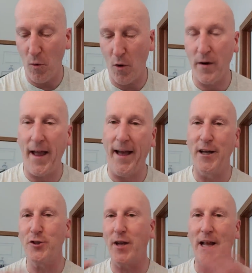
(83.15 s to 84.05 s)
it more
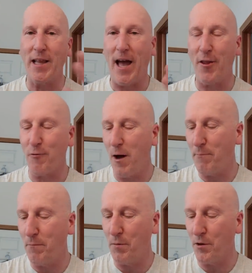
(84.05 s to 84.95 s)
as I lather
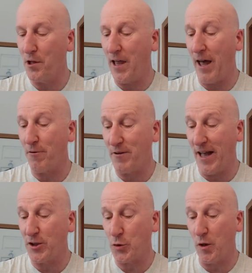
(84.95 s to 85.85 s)
up and build a lather
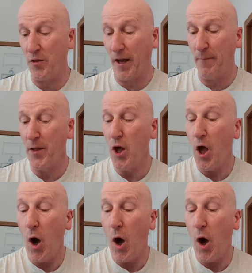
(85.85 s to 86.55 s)
and that sort of thing.